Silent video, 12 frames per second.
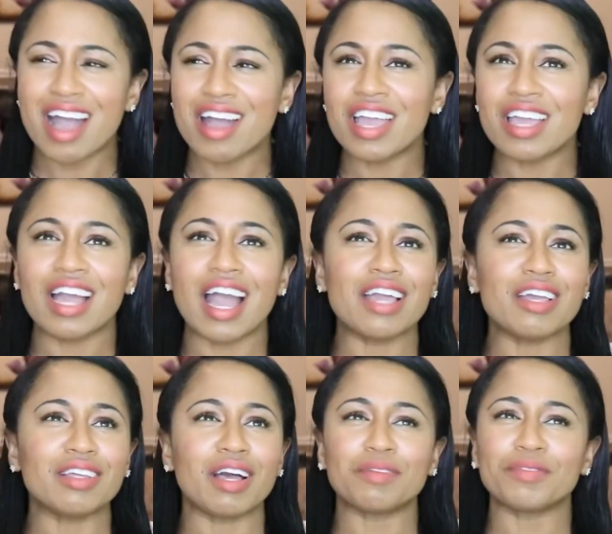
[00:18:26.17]

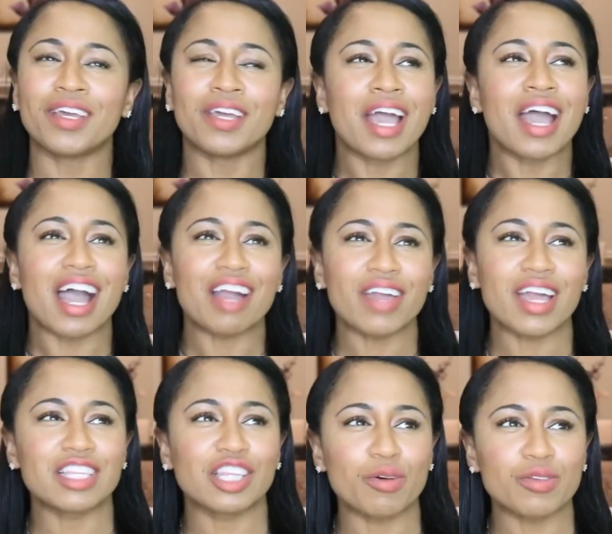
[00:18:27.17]
I've
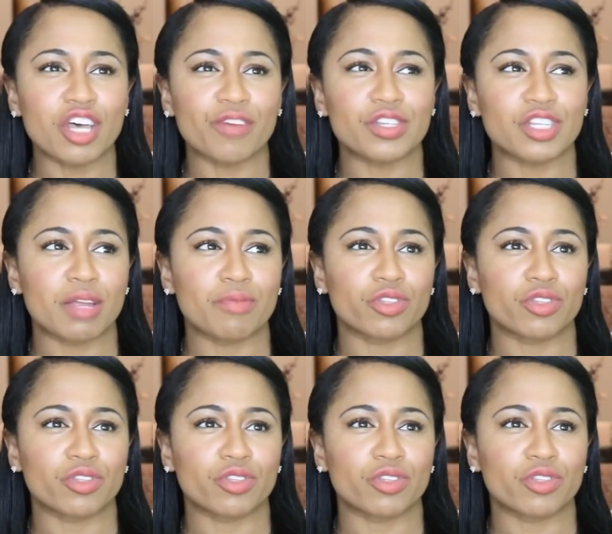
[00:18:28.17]
had low self-esteem